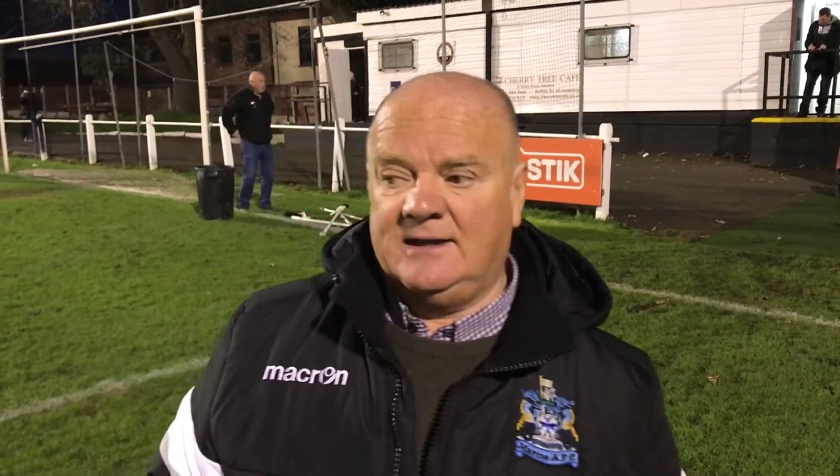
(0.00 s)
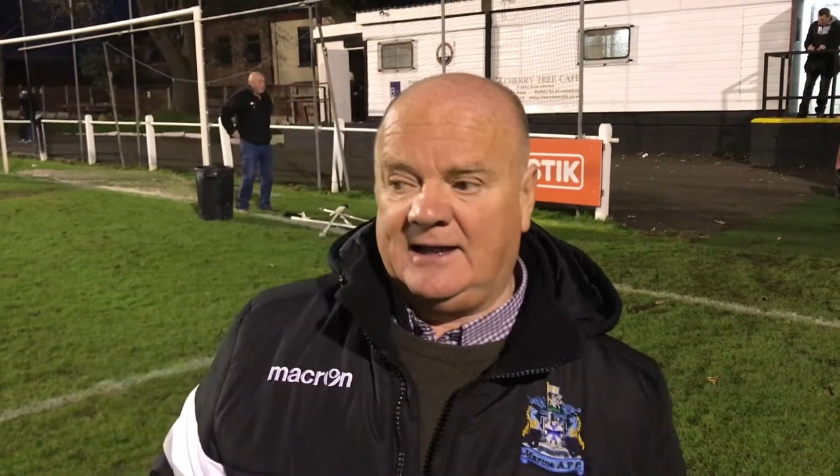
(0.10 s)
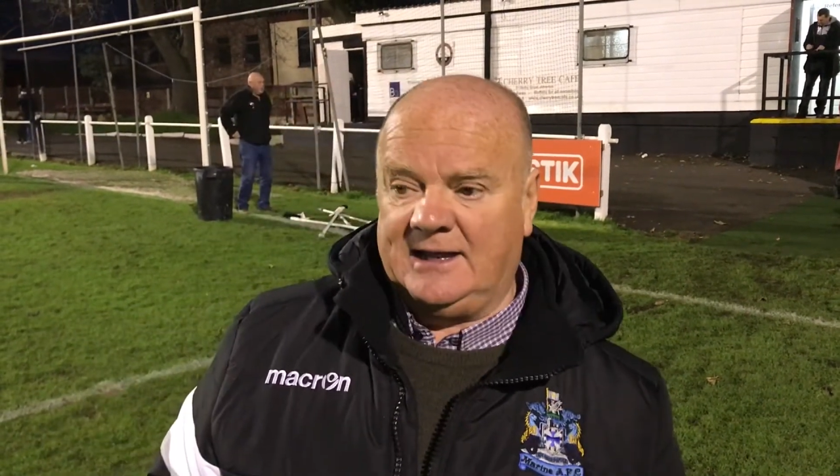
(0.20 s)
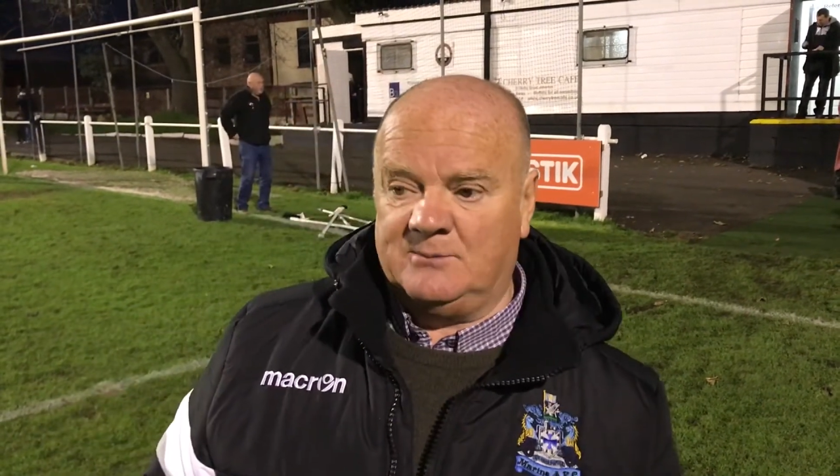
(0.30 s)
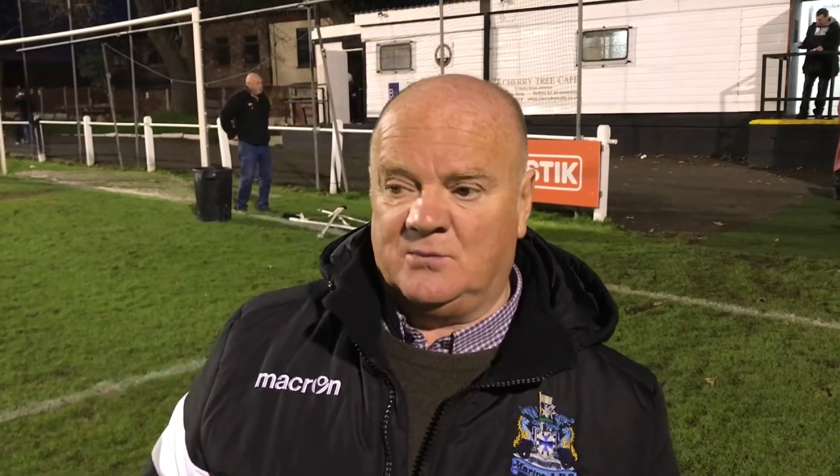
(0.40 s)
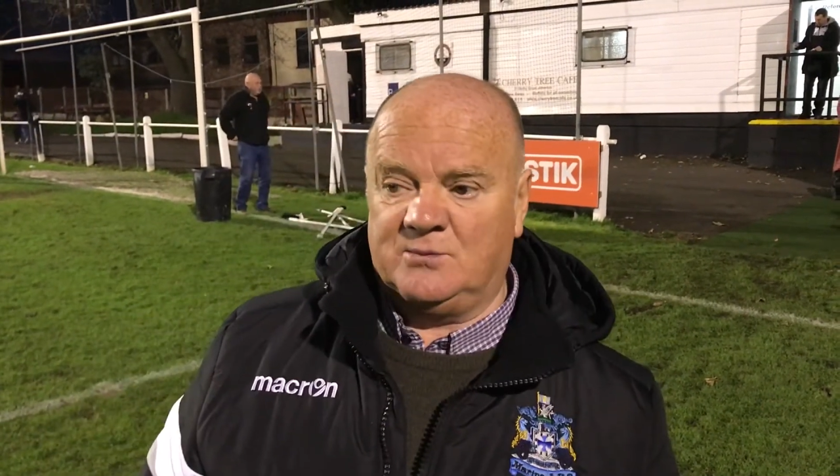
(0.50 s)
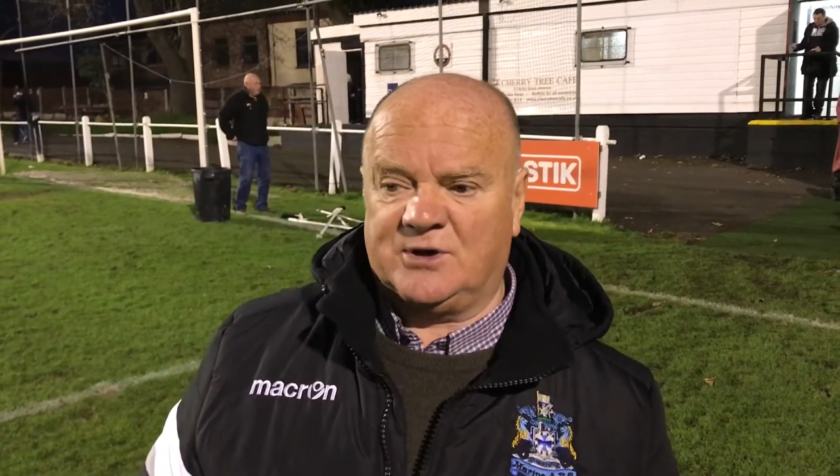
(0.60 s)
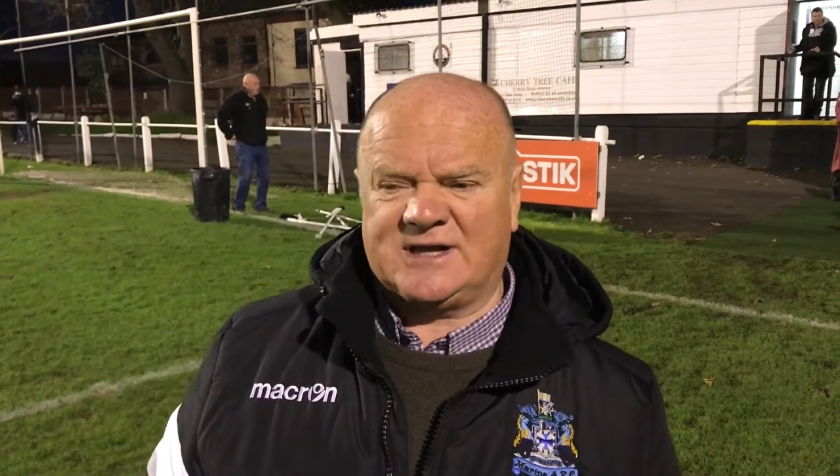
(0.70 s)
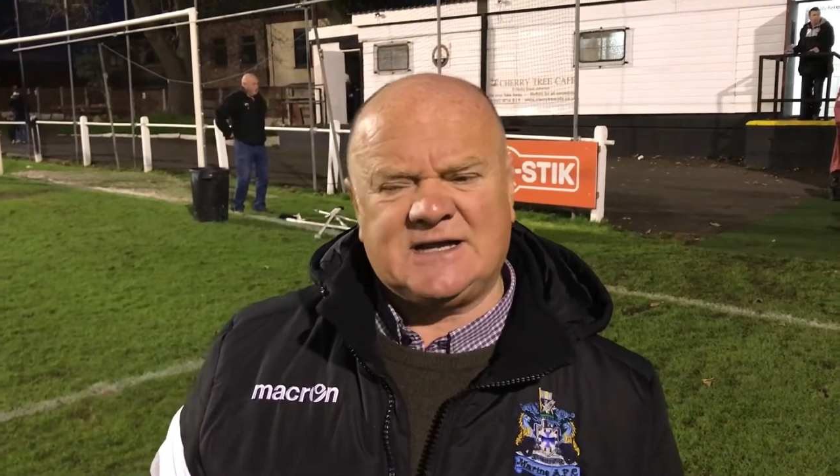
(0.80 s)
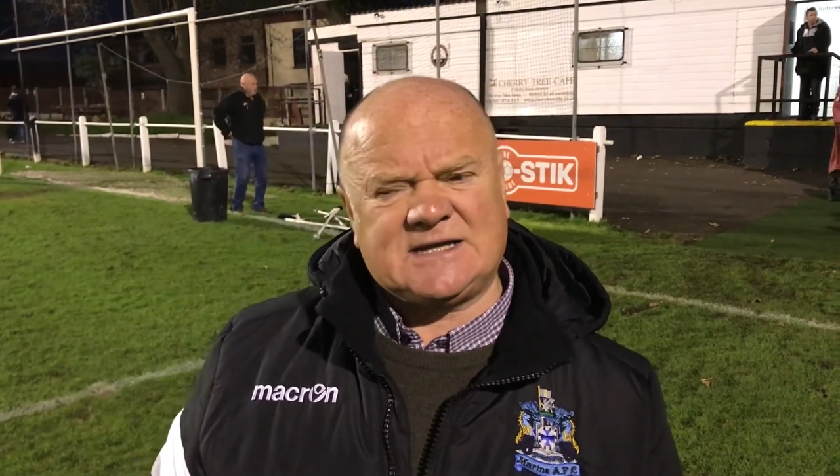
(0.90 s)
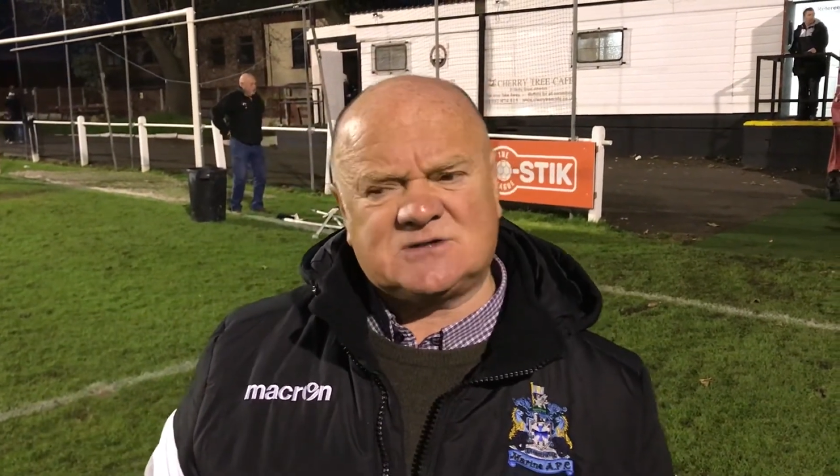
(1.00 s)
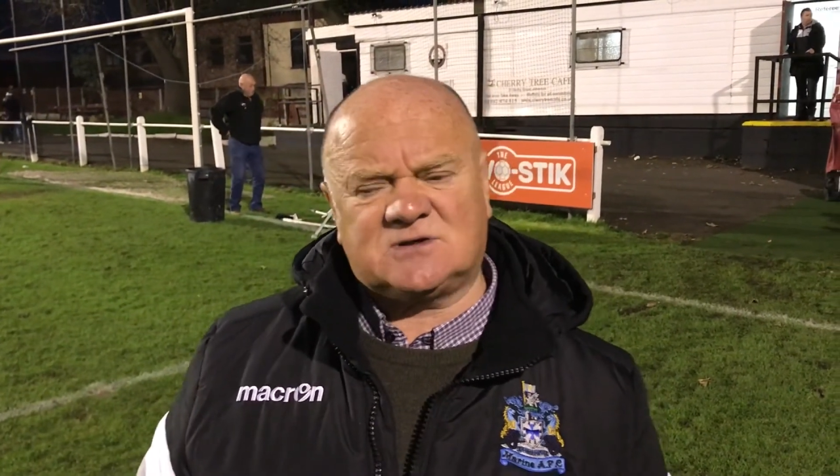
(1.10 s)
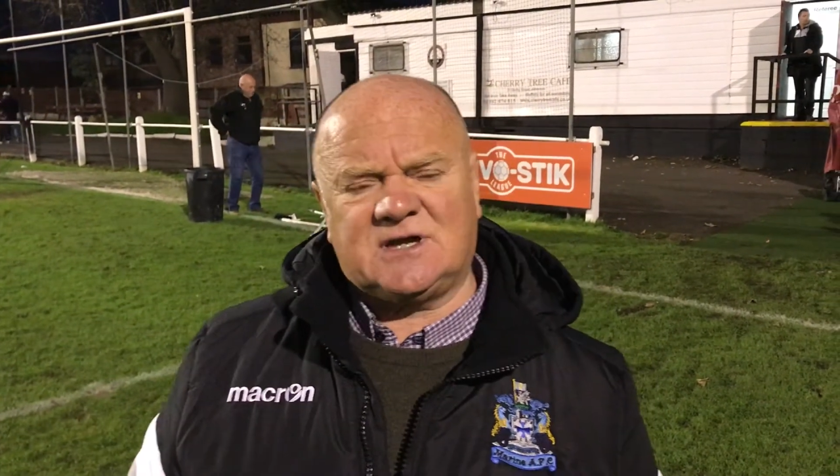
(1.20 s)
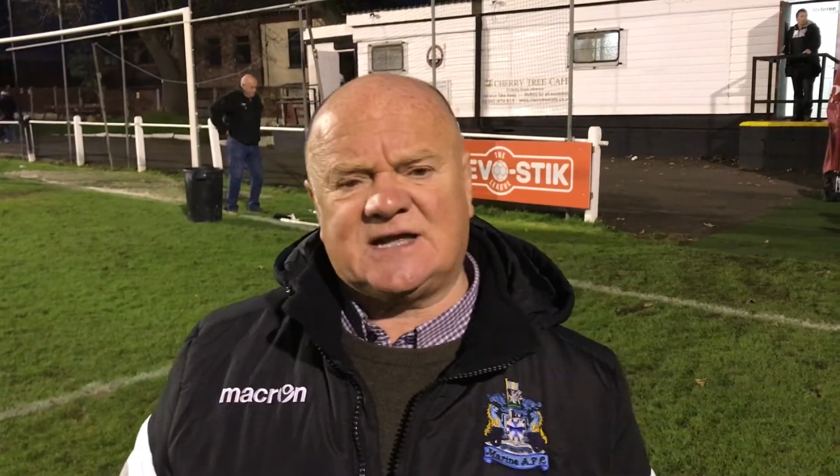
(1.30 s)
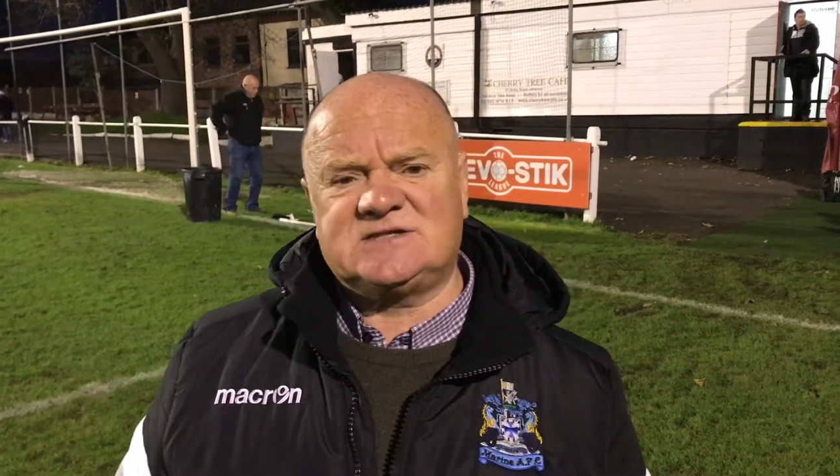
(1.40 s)
But I think that's
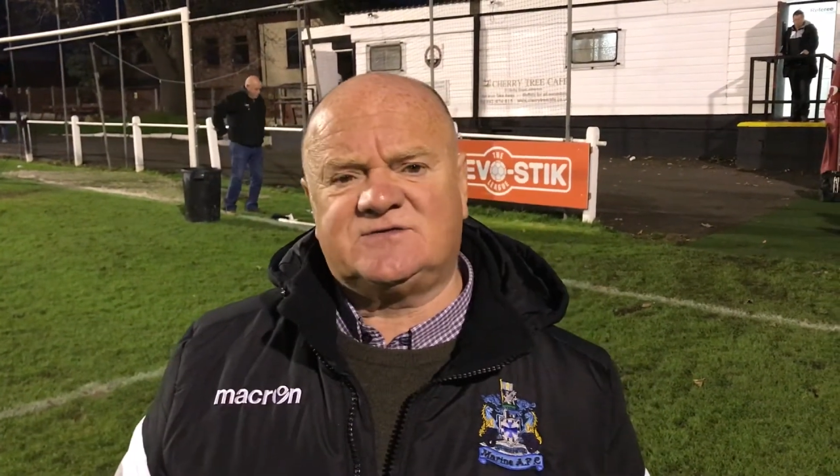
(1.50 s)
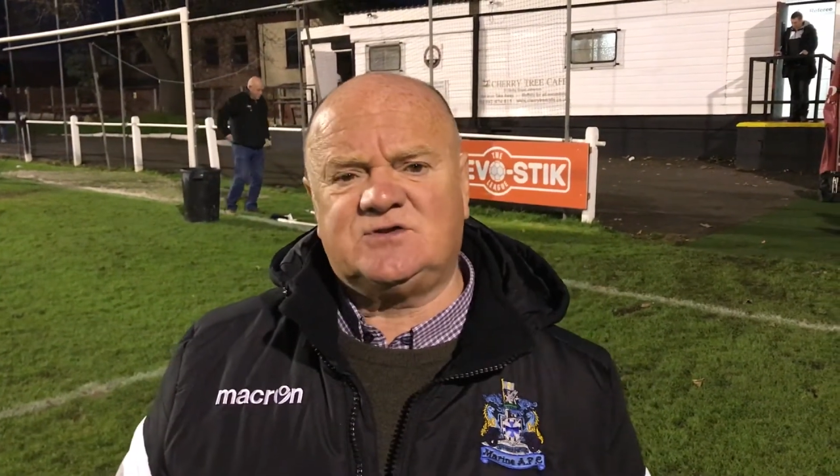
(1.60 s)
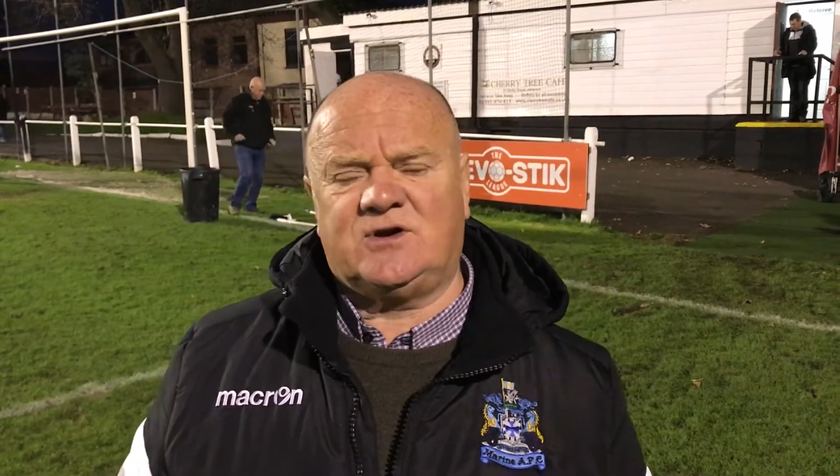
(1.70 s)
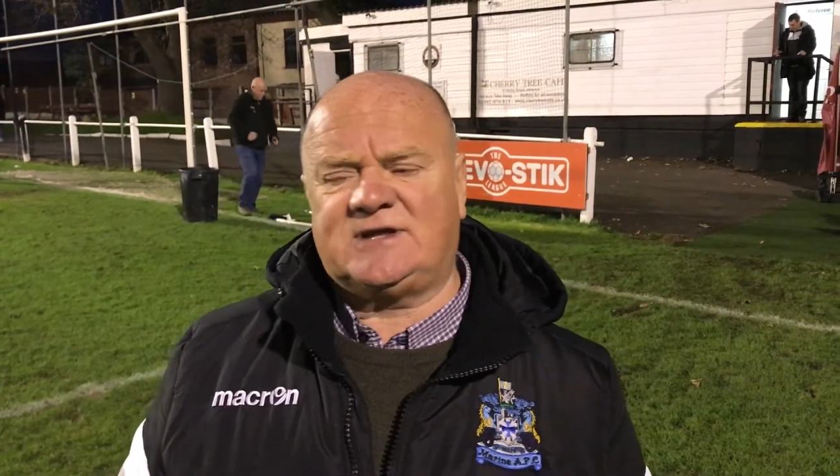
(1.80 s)
what the lads have done.